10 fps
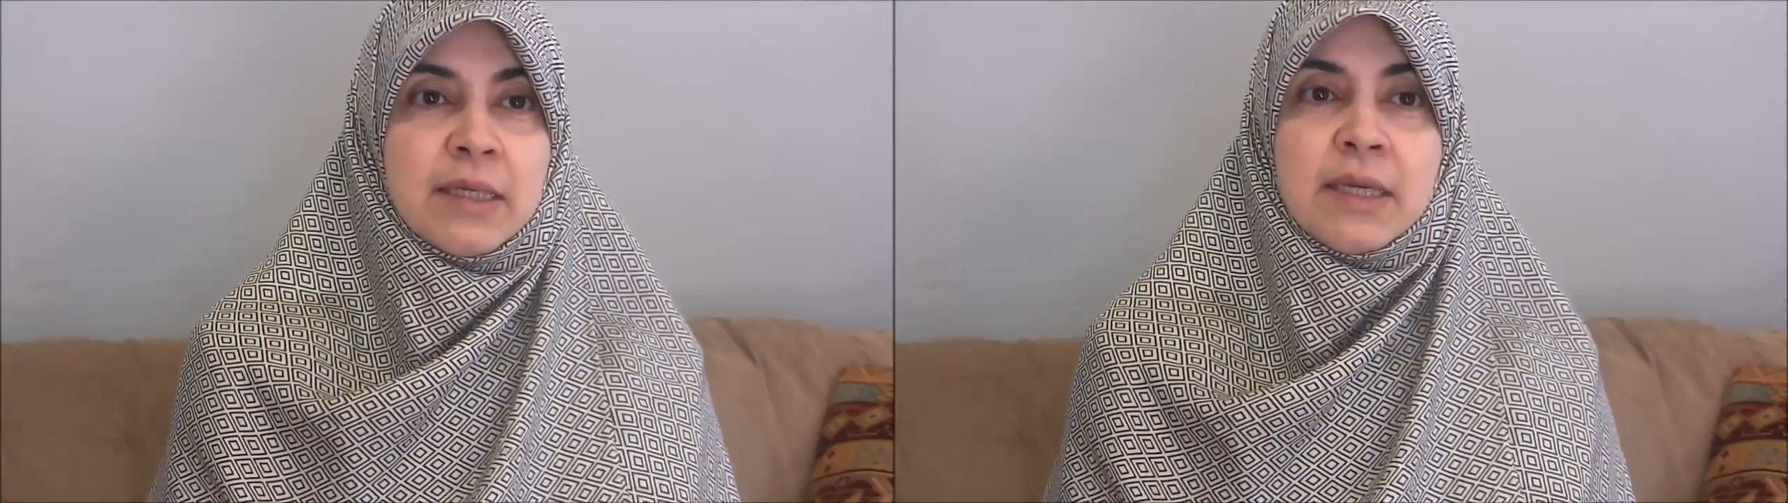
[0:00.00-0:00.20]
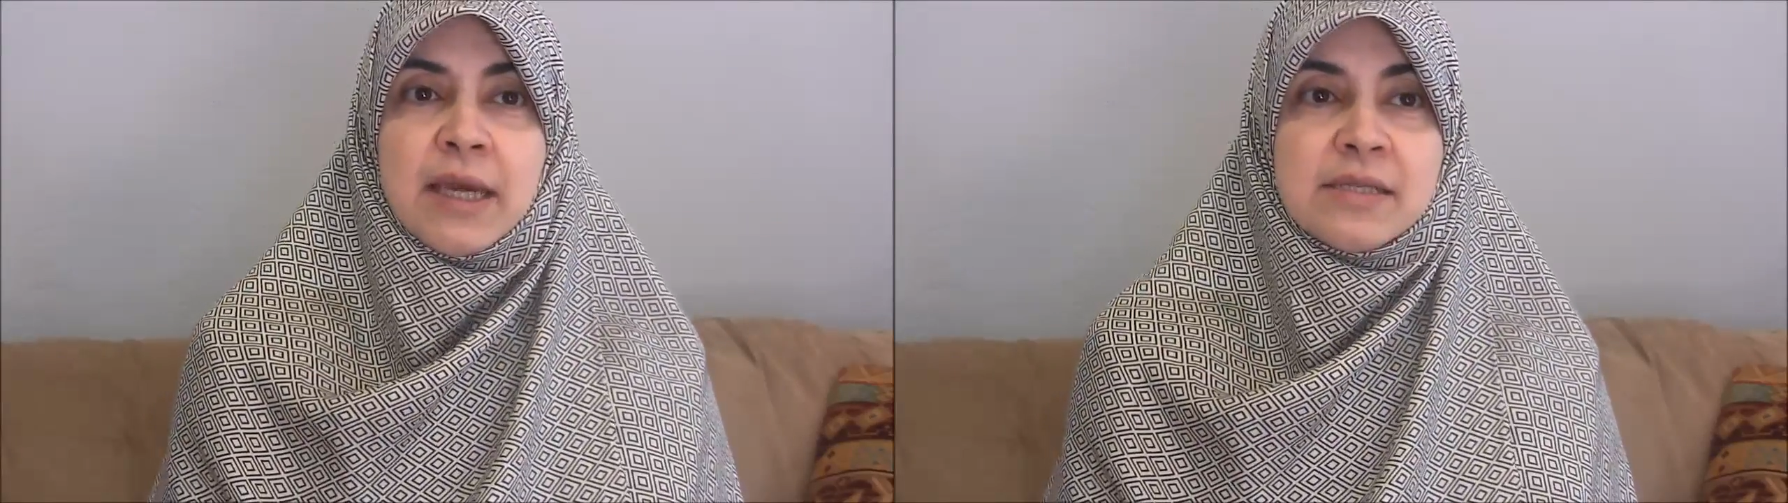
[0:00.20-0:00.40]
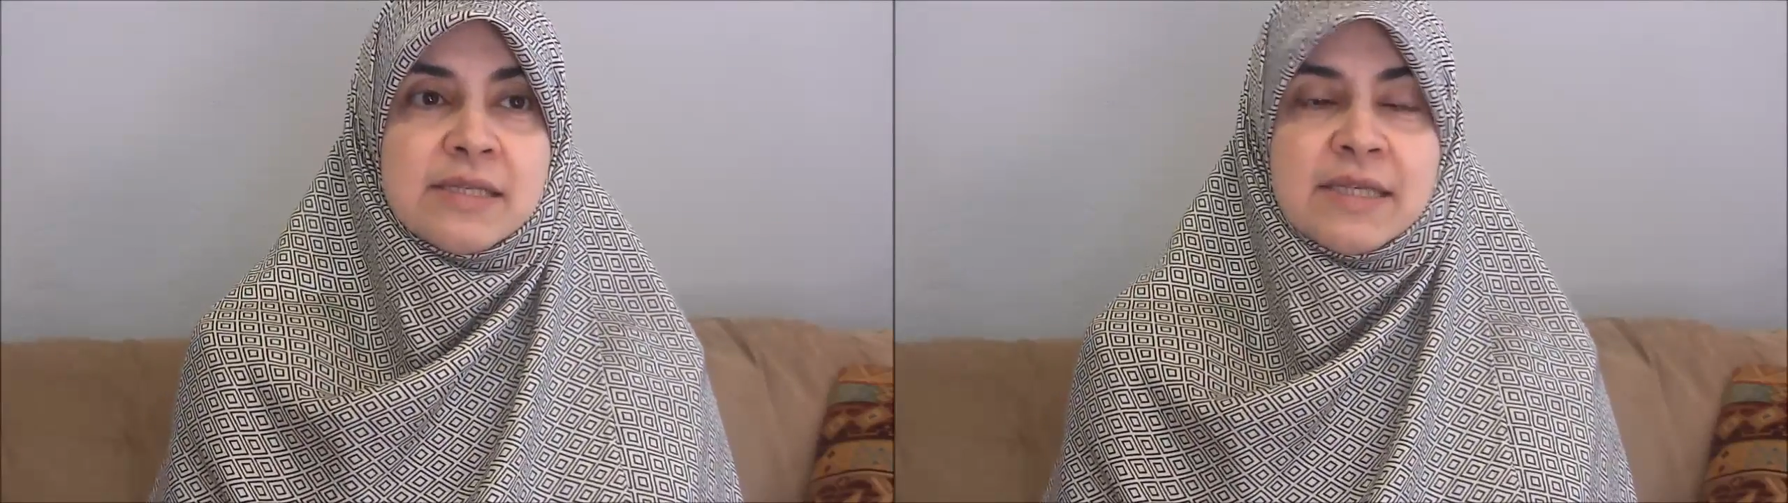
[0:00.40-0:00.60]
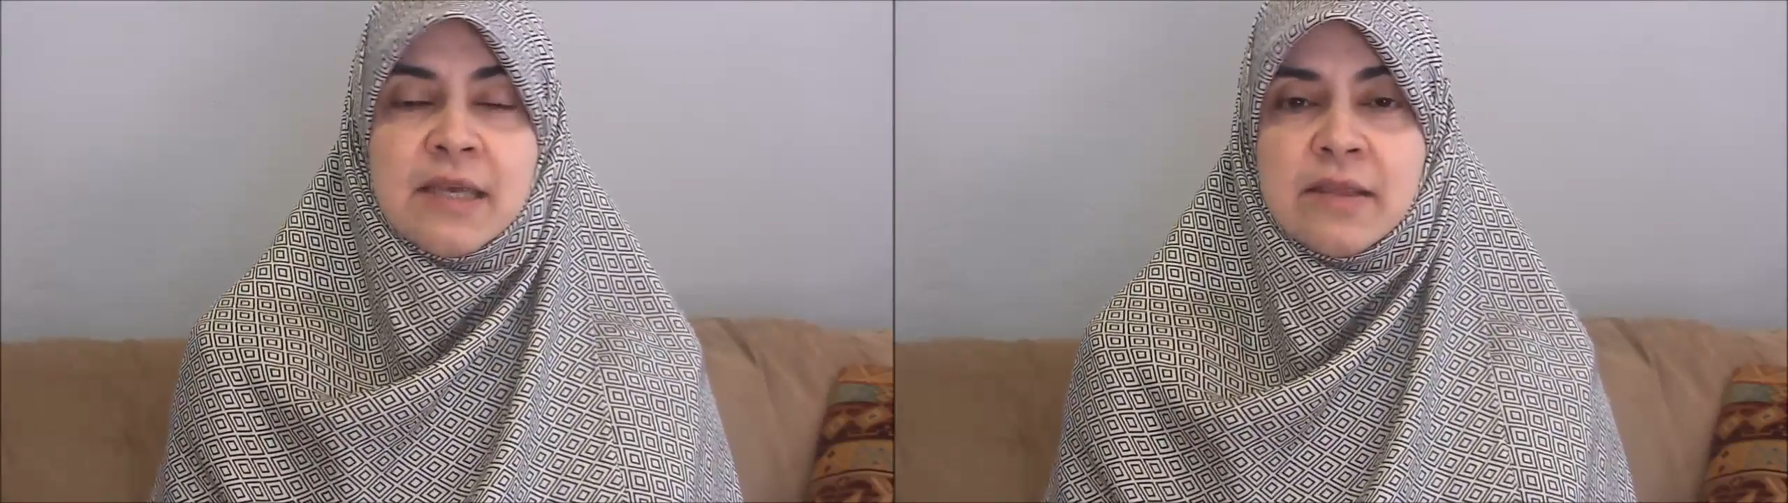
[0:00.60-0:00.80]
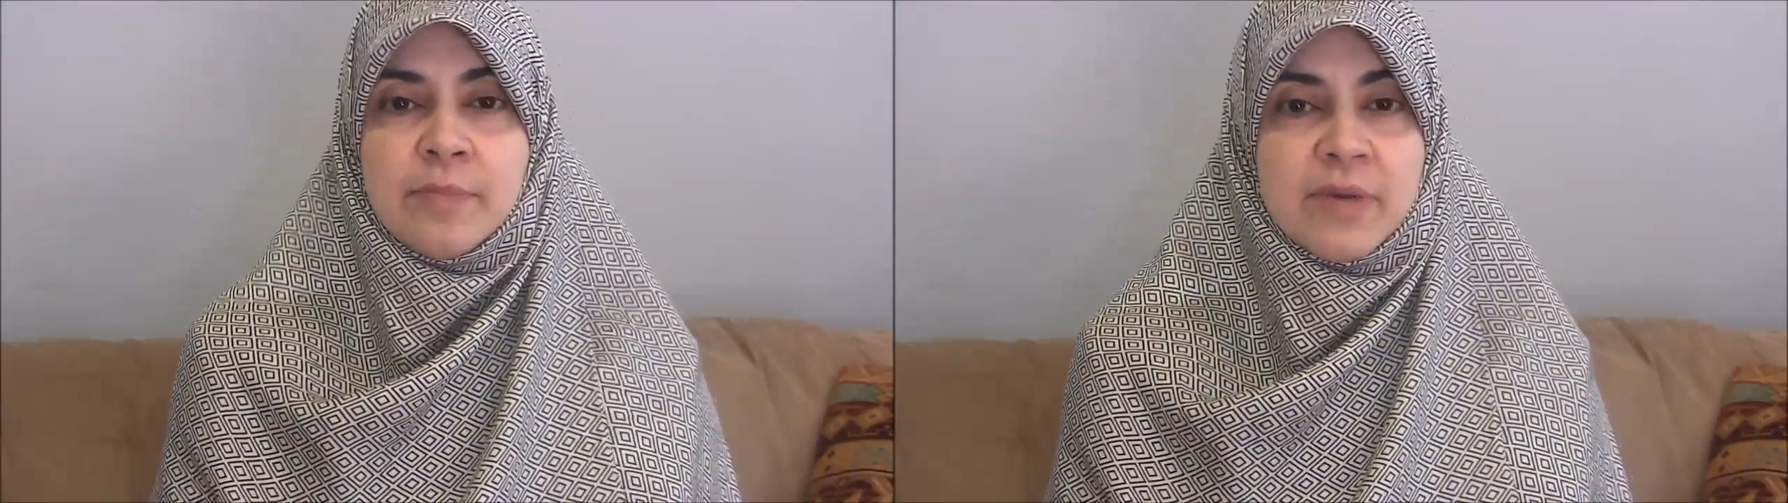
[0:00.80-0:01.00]
He can
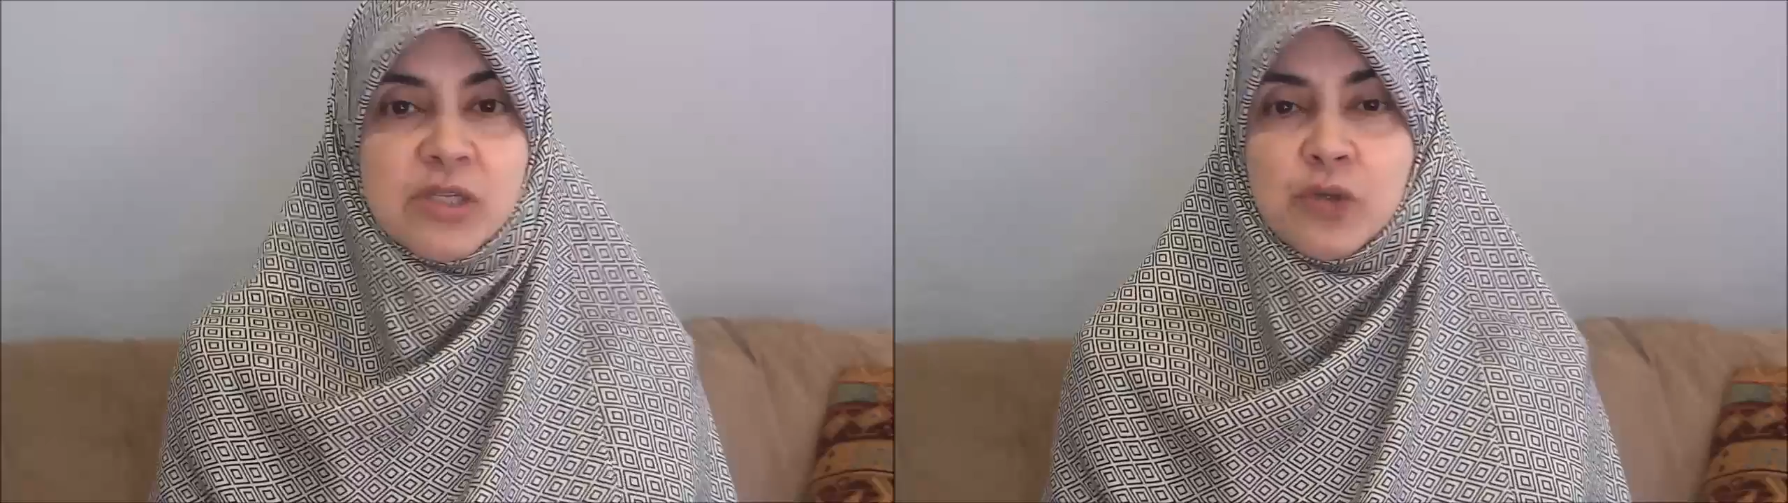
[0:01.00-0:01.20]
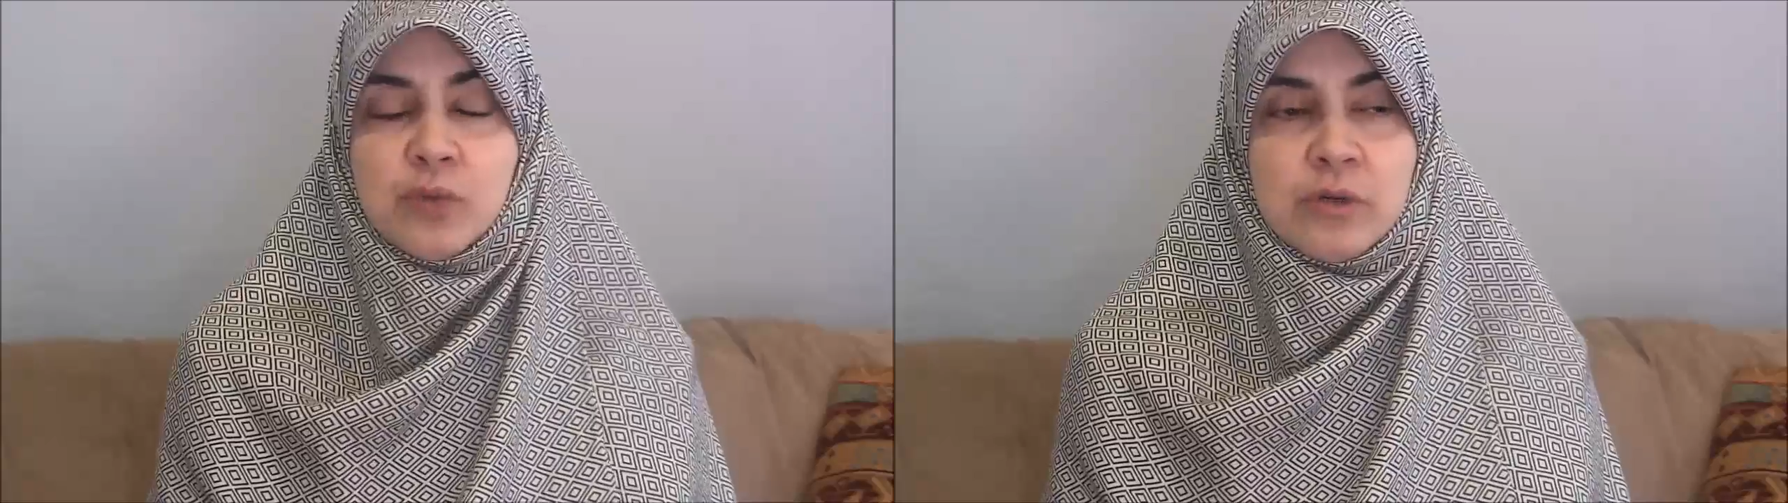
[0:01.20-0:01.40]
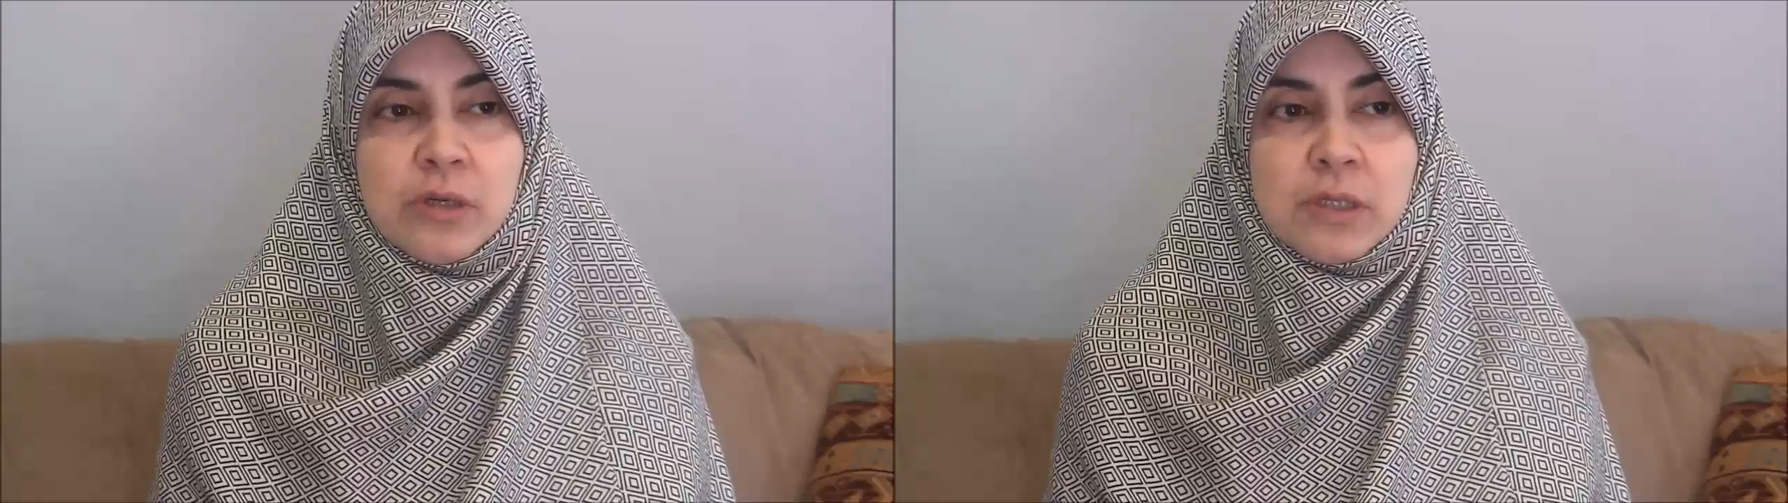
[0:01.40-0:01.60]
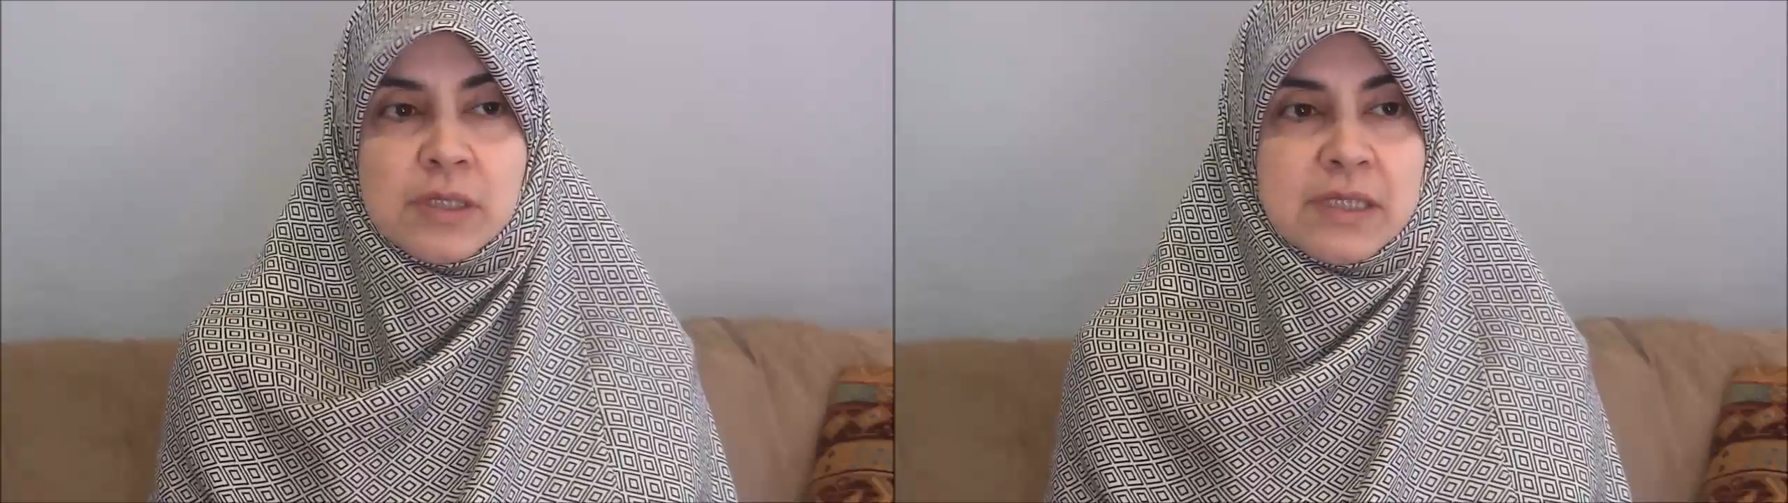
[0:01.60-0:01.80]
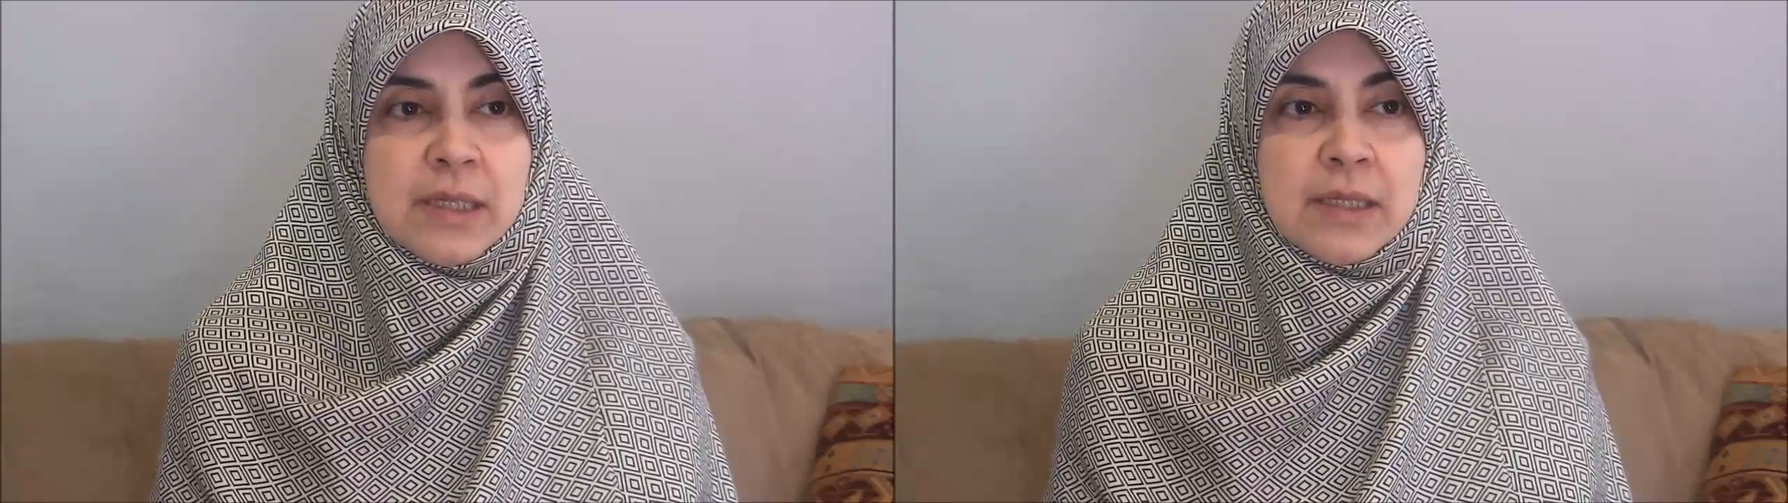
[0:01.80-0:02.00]
say the best
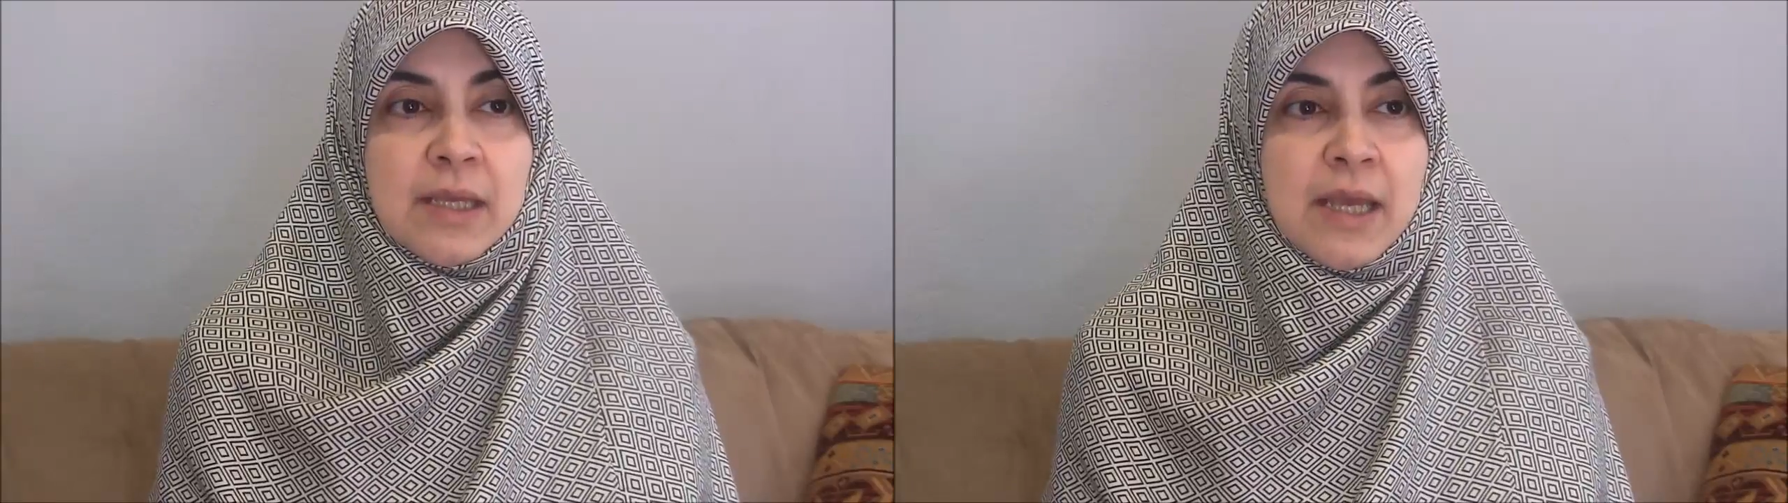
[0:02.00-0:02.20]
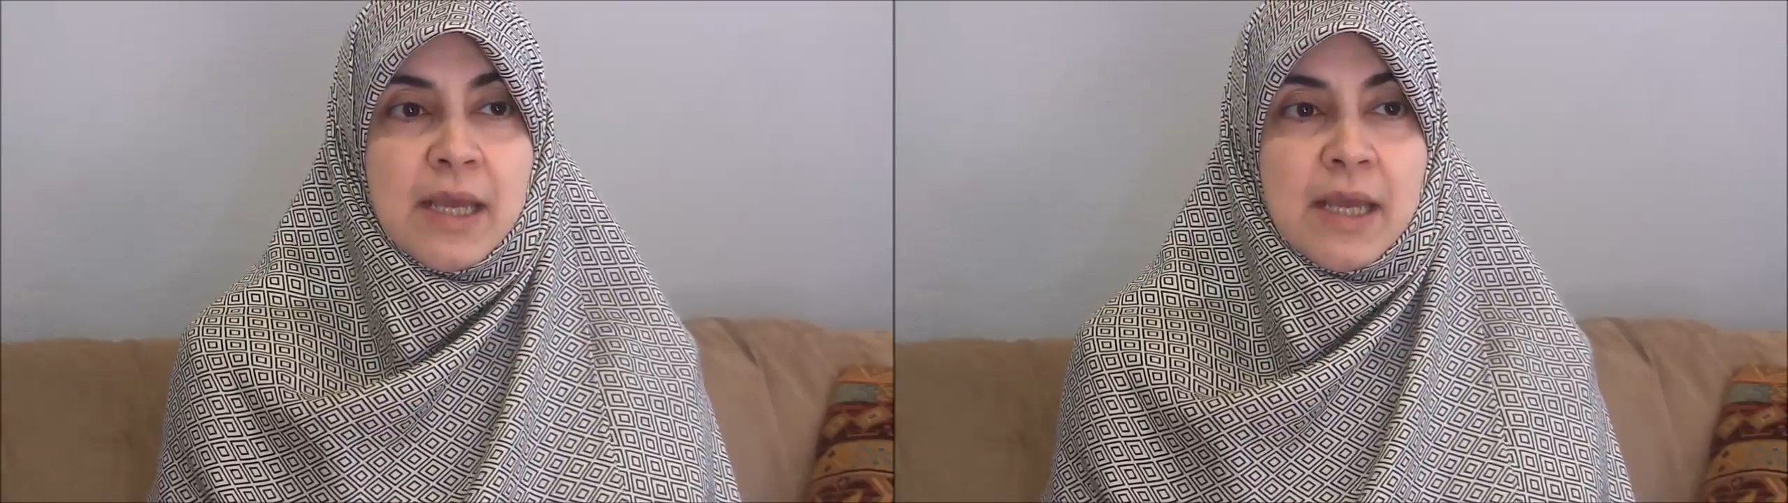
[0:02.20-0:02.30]
words and